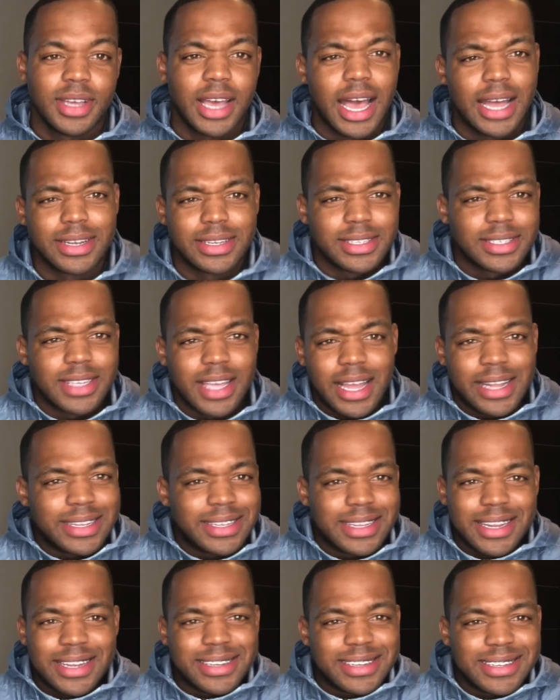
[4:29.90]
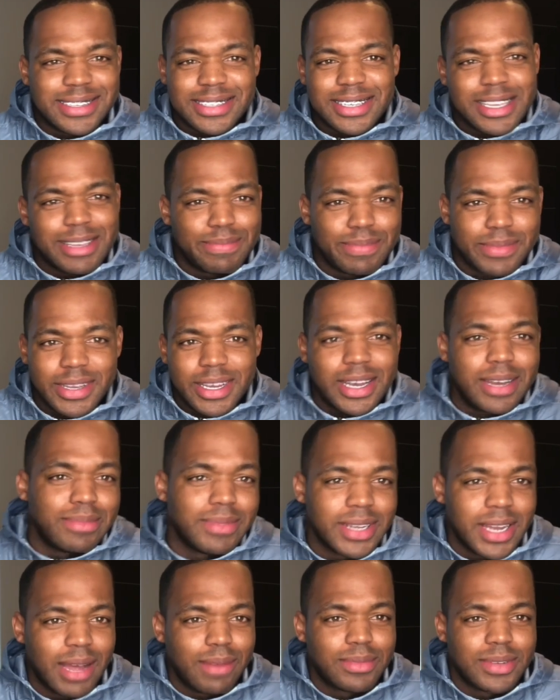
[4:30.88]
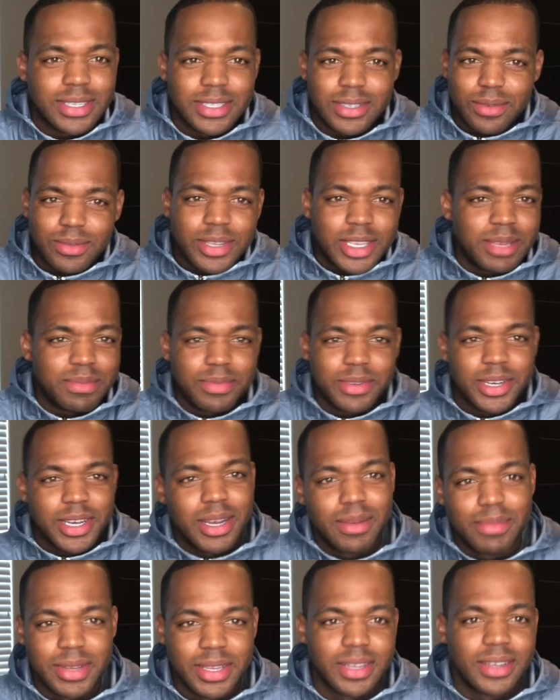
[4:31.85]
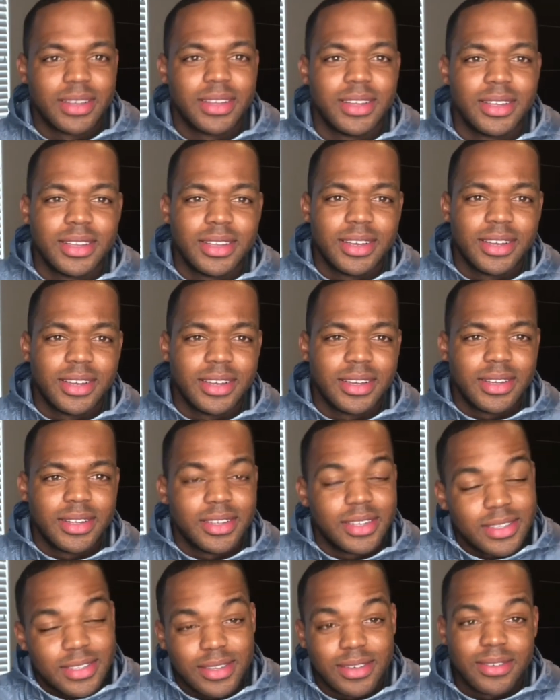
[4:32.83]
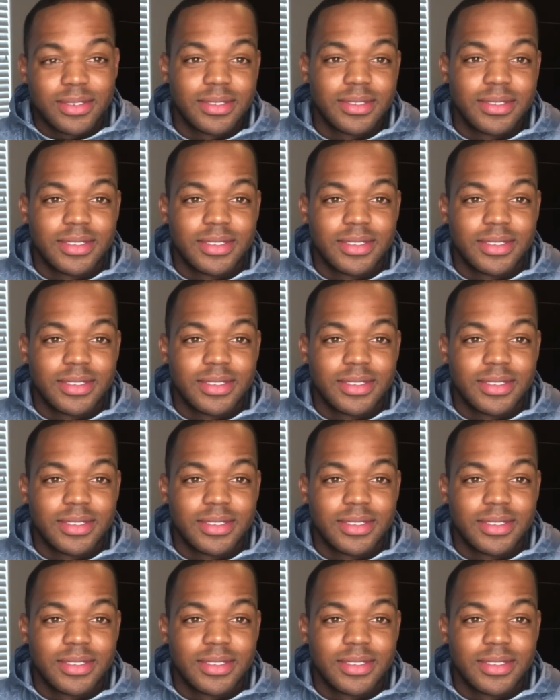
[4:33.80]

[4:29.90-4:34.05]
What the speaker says: They just keep coming. I'm just gonna keep coming. So.